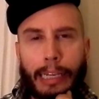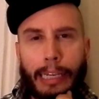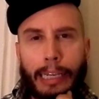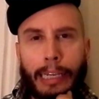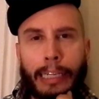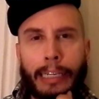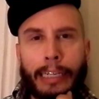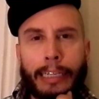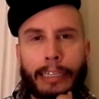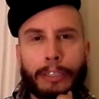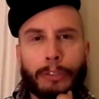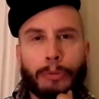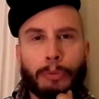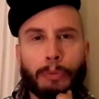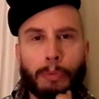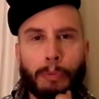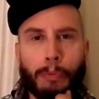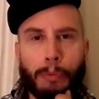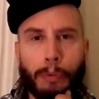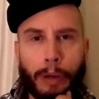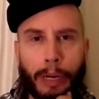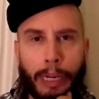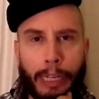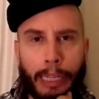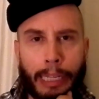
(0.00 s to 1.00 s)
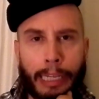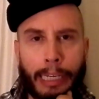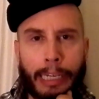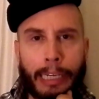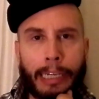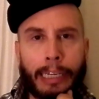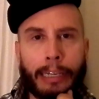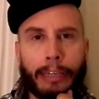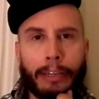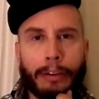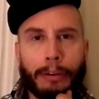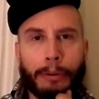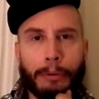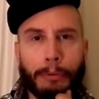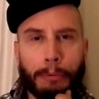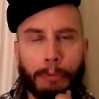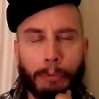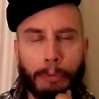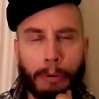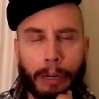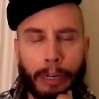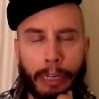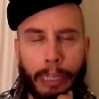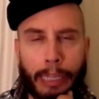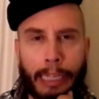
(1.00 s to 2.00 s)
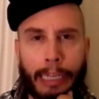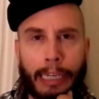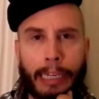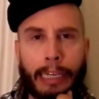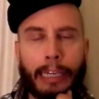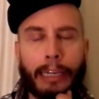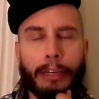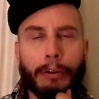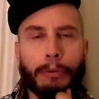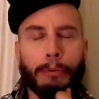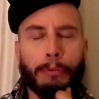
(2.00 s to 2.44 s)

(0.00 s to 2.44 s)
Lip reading: it is really, really,